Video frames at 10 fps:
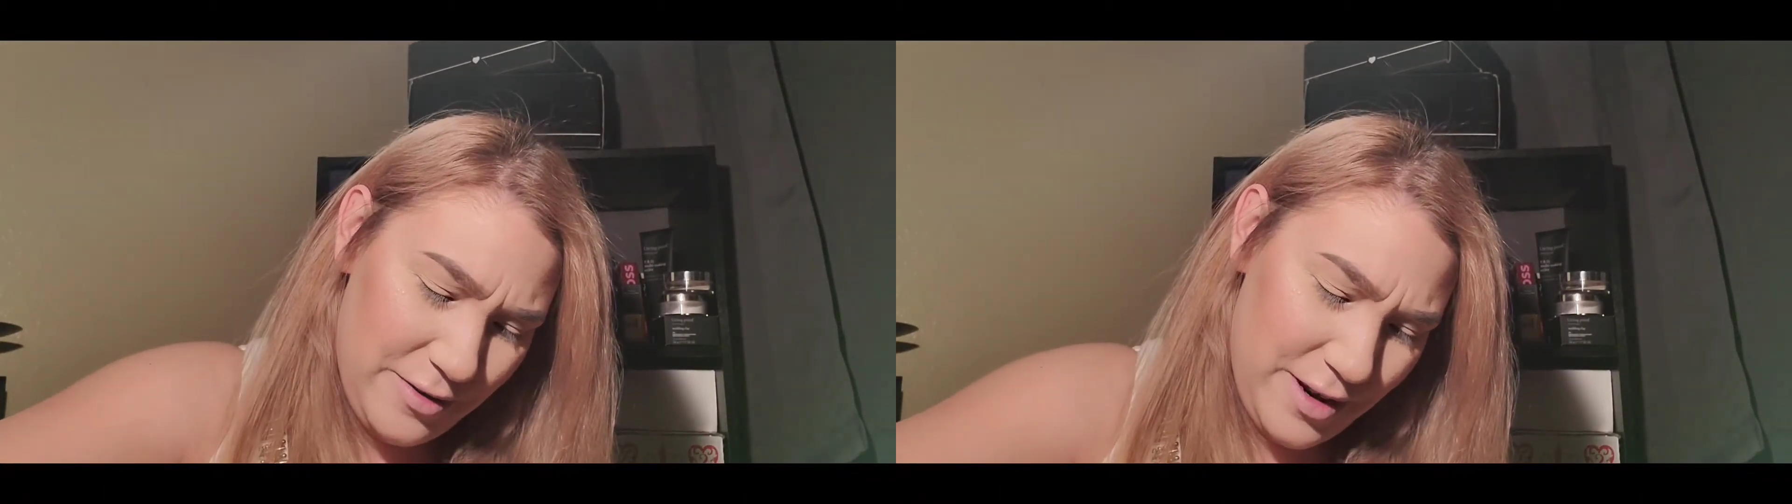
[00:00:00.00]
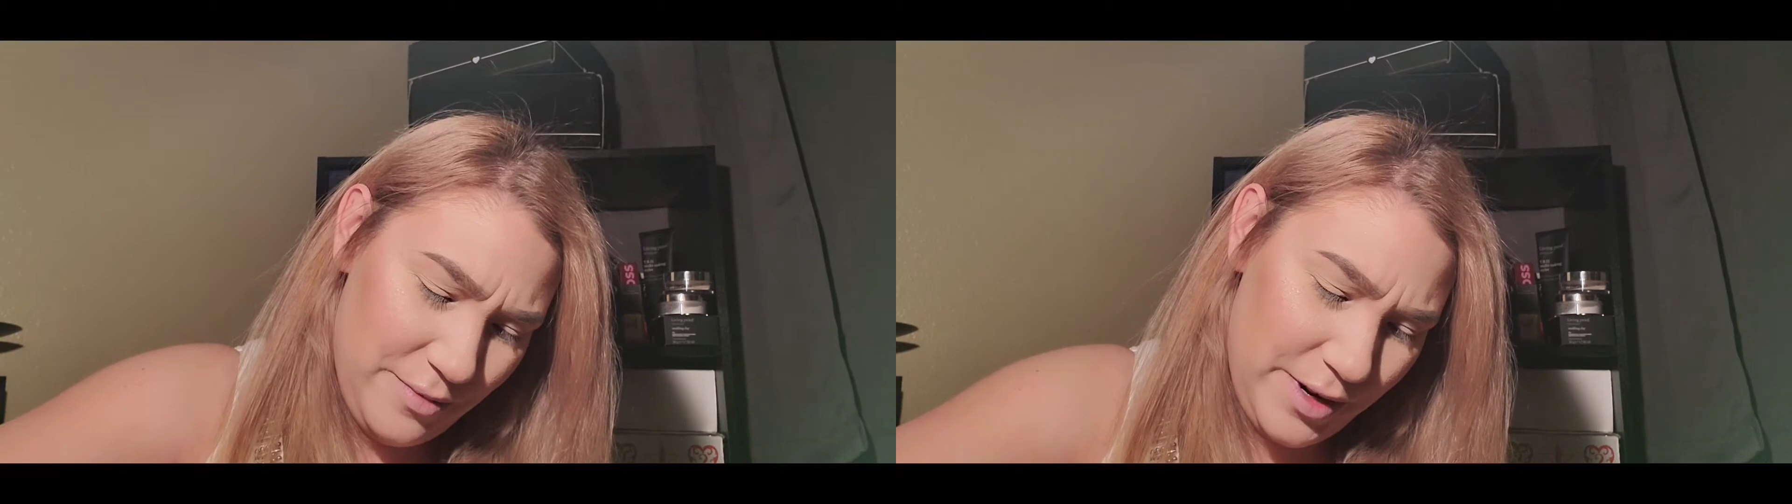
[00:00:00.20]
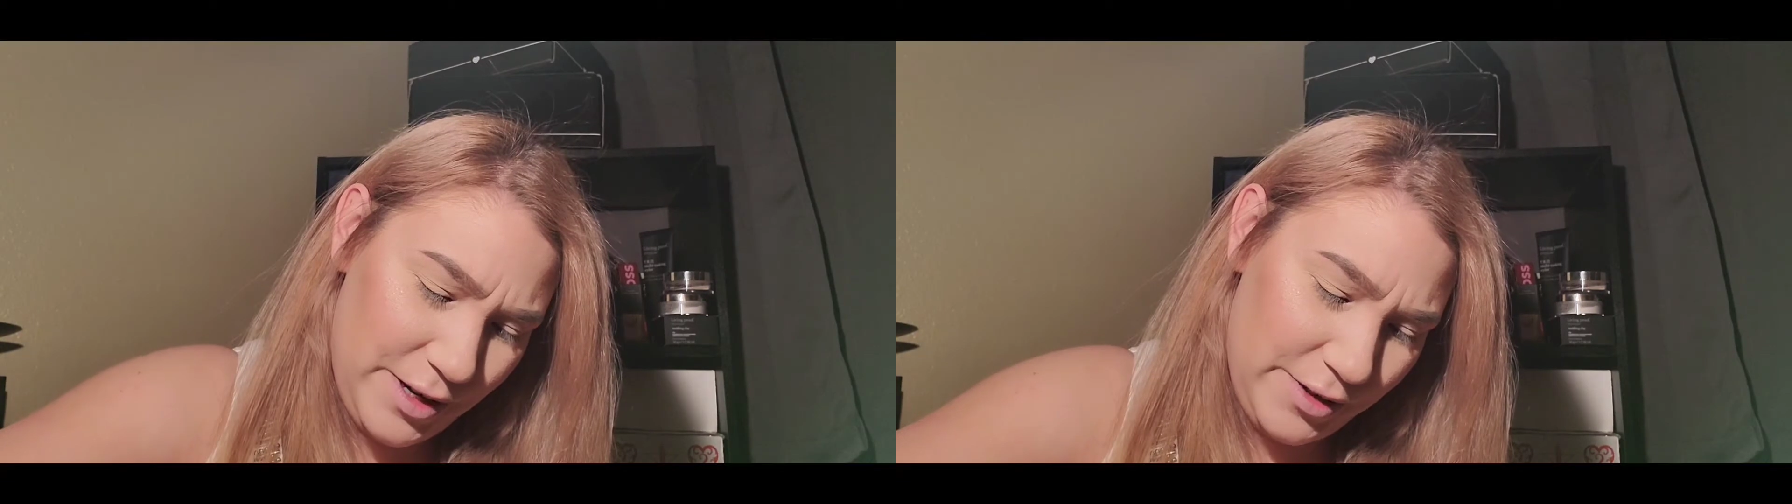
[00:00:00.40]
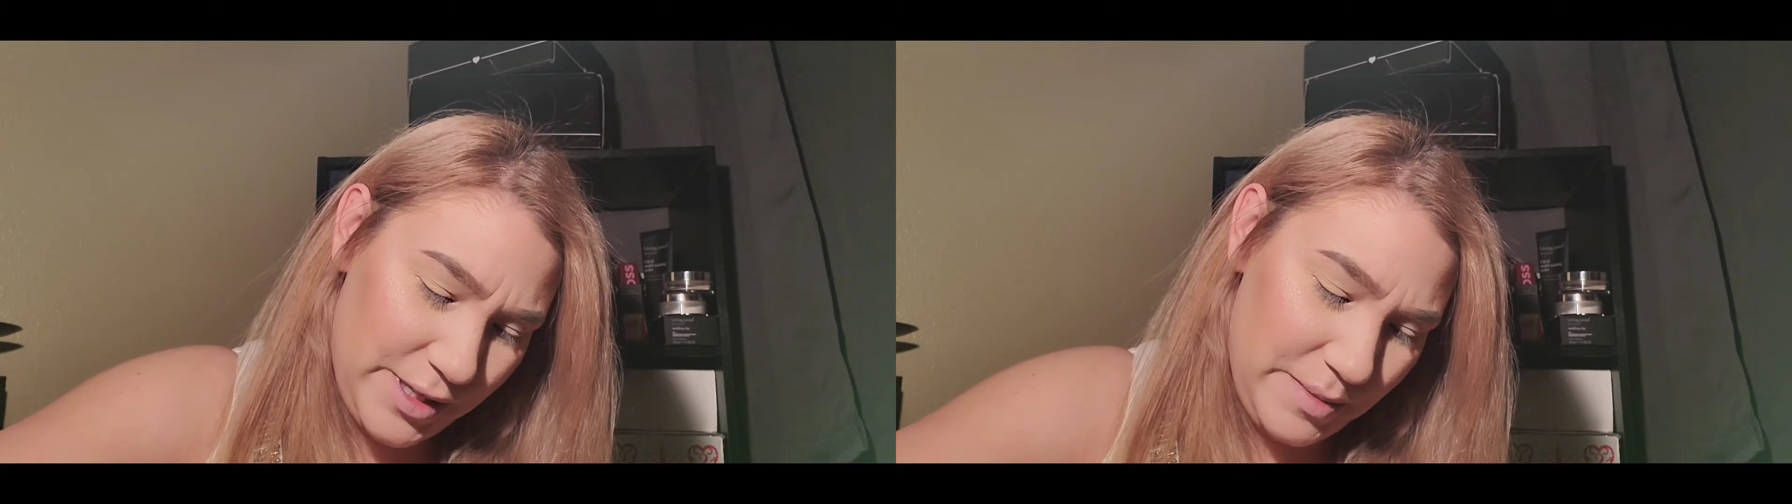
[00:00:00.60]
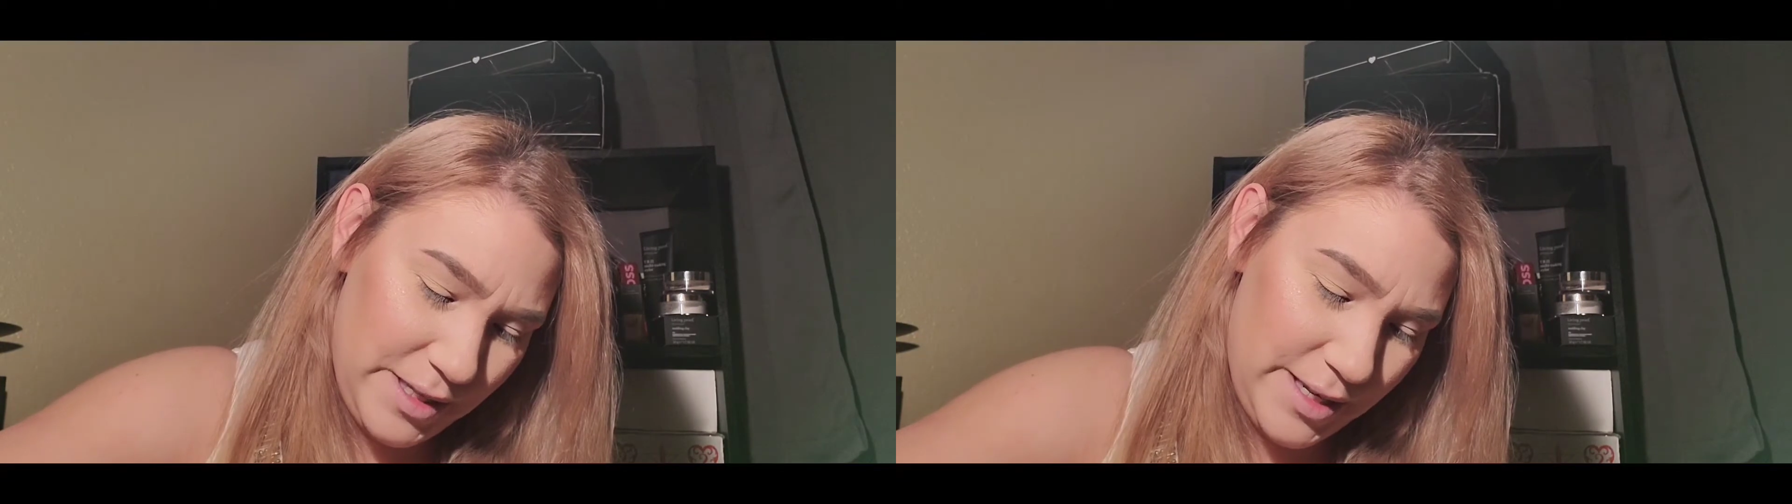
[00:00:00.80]
I want to do
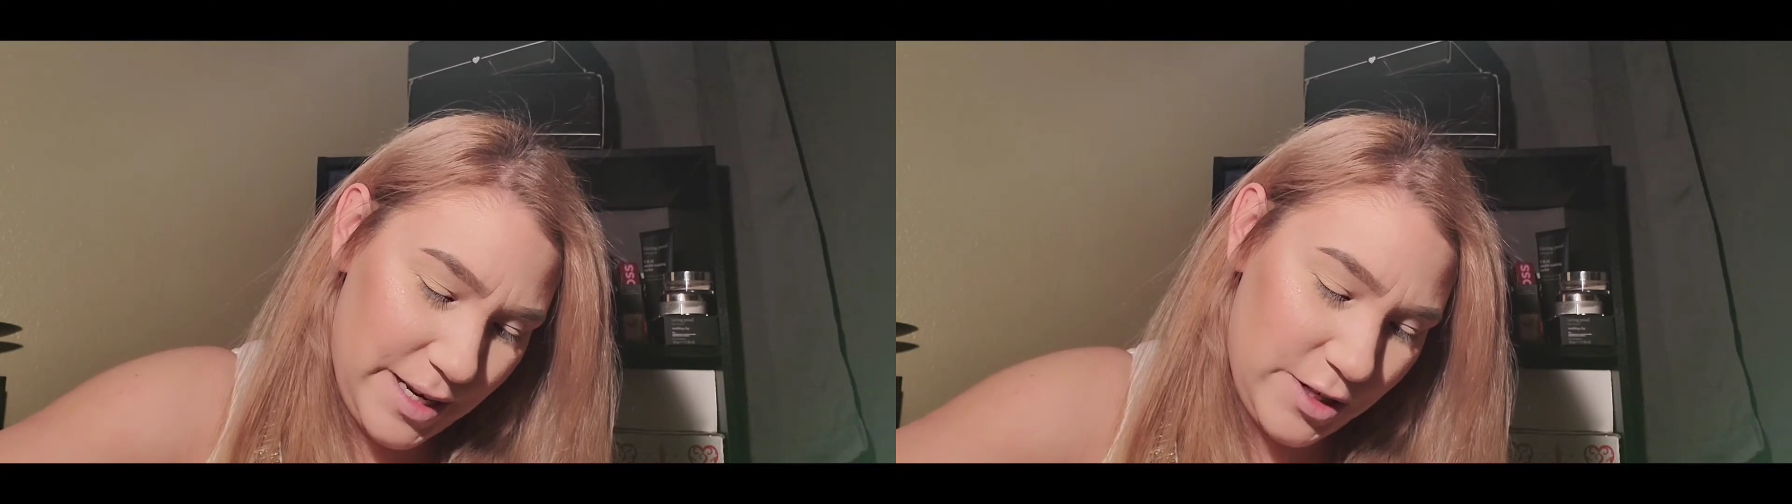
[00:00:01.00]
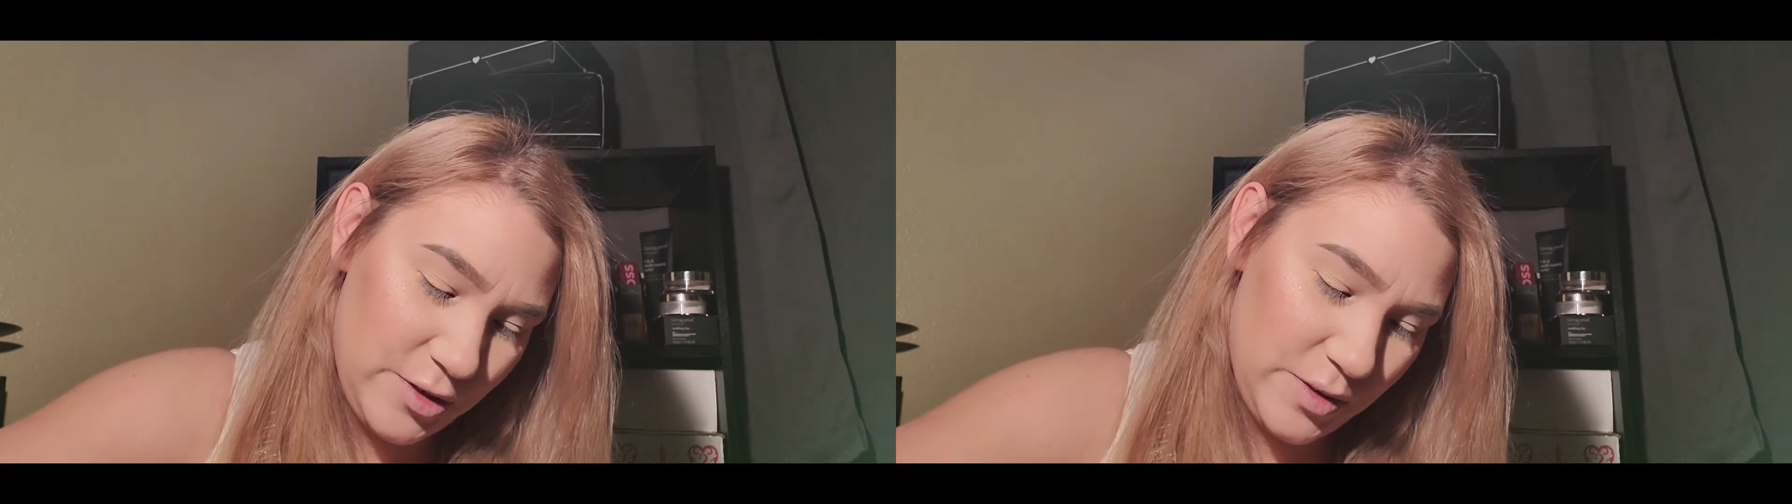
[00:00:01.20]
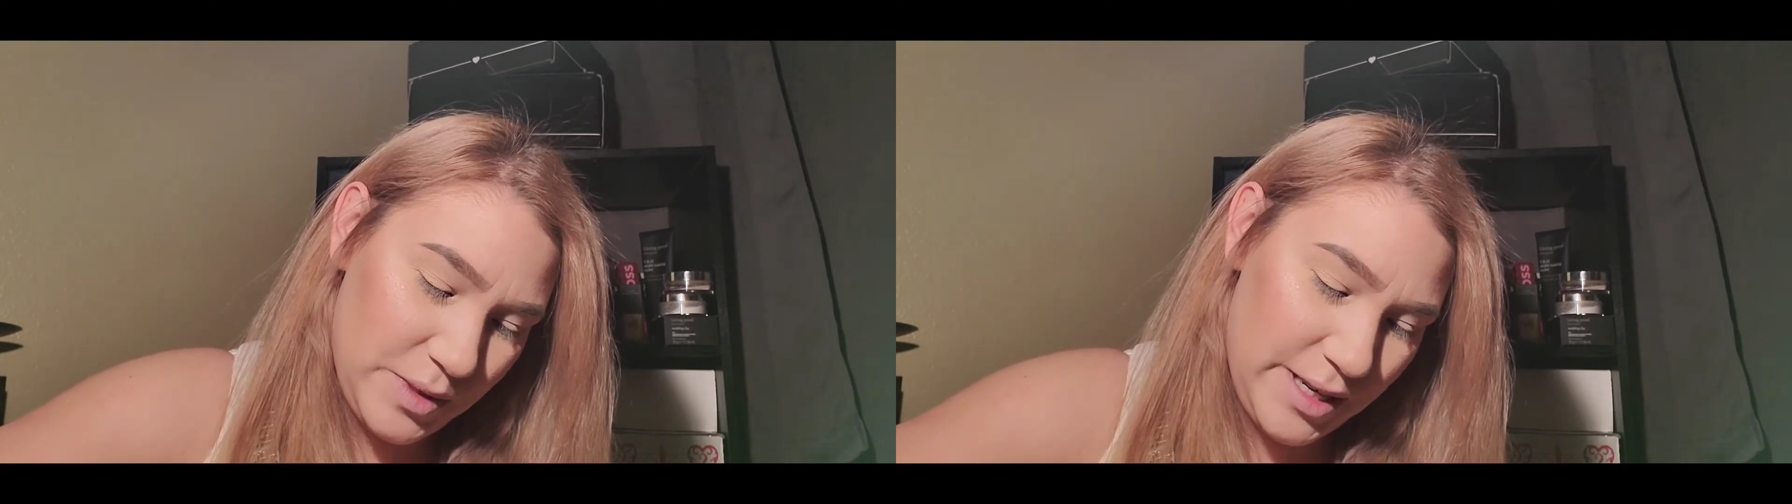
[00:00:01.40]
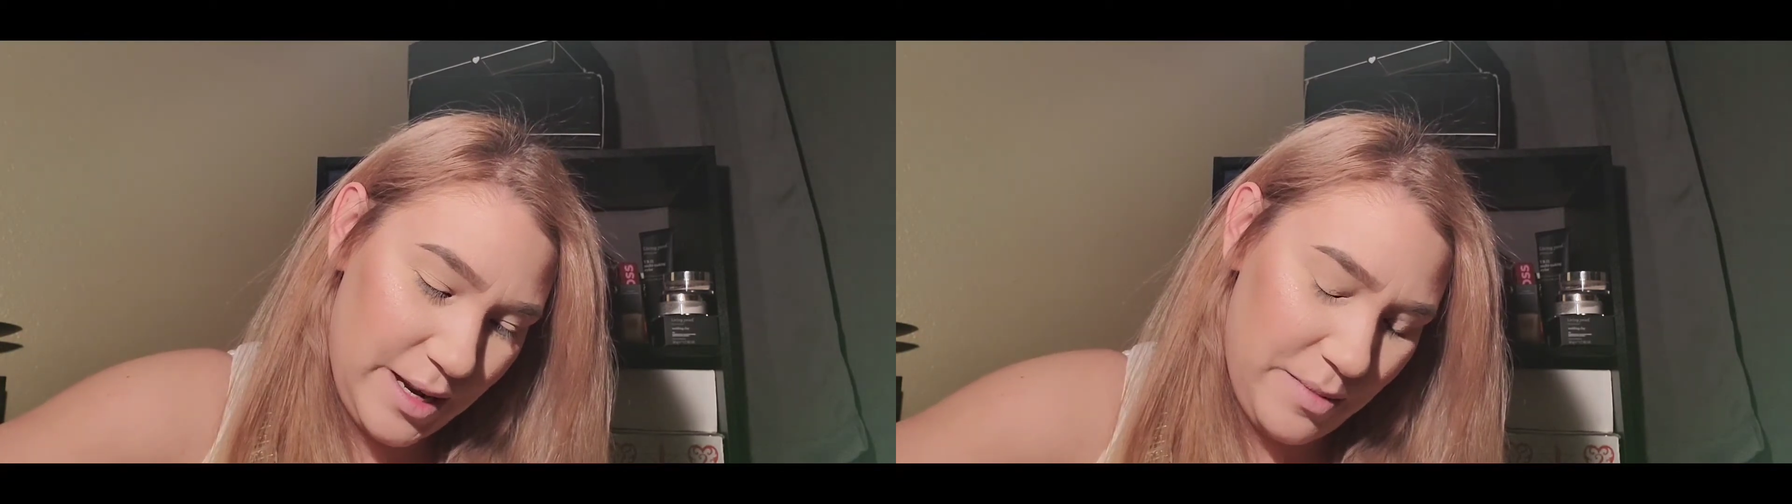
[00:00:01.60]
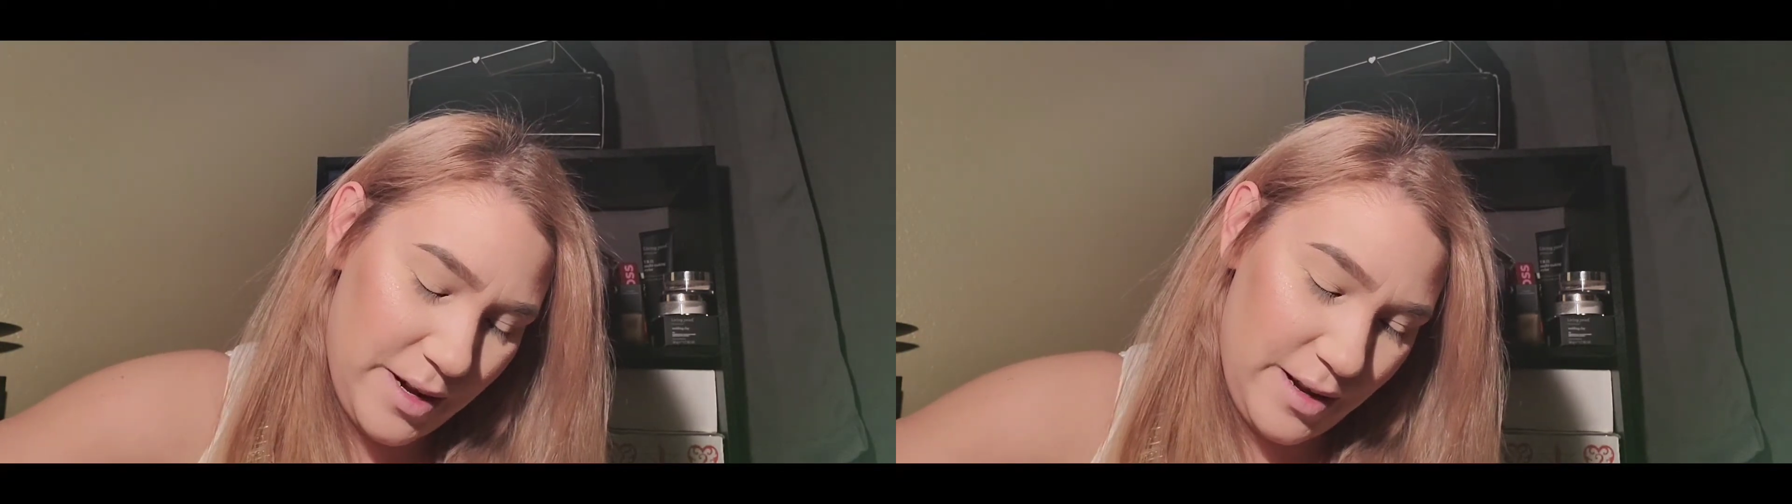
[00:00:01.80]
some of these tattoos one
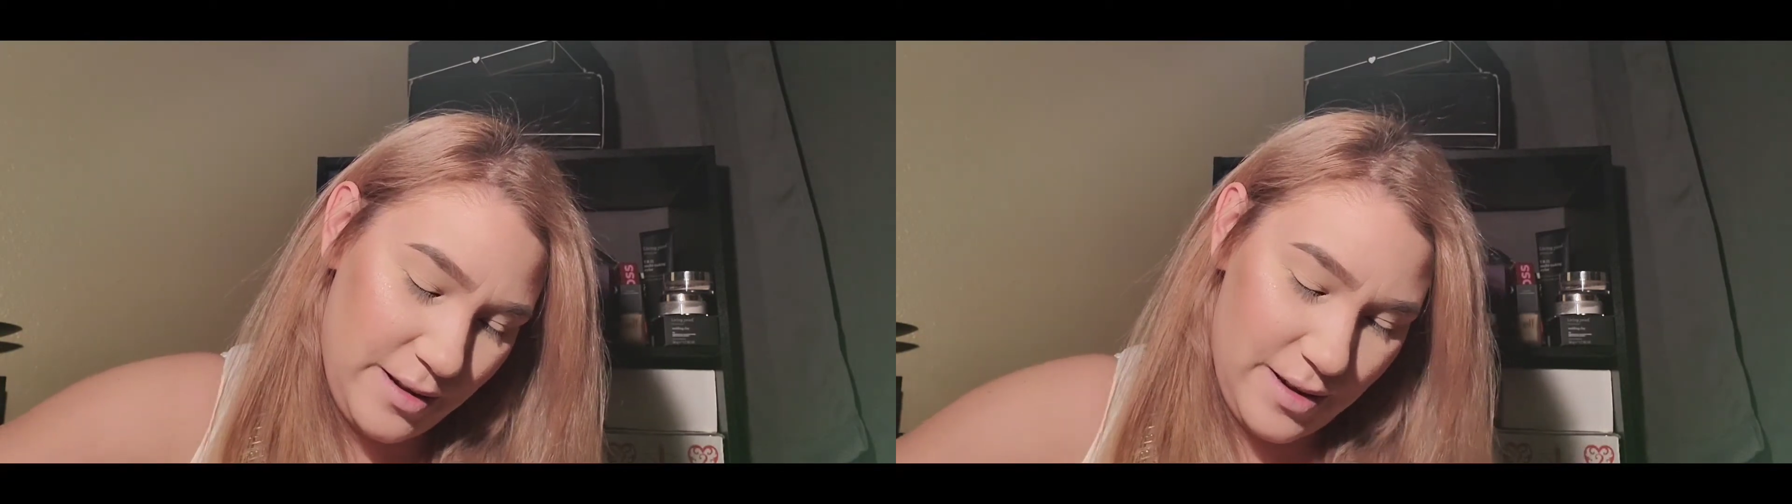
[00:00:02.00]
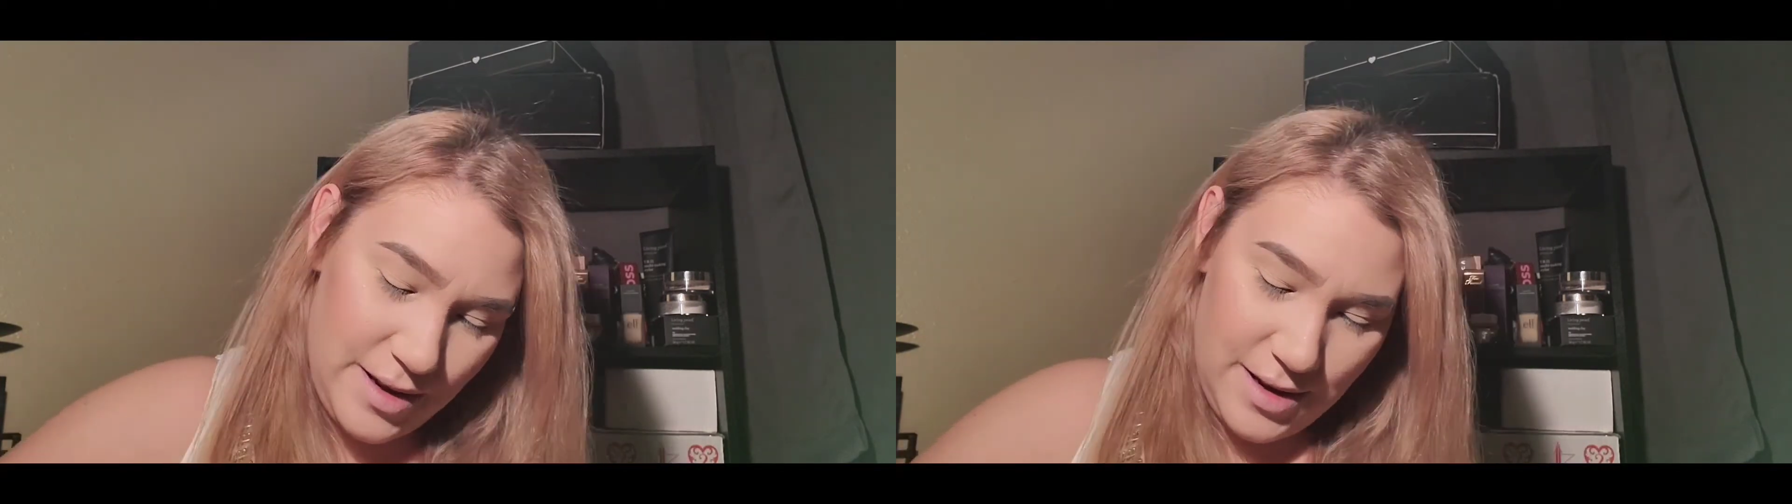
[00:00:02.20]
day, but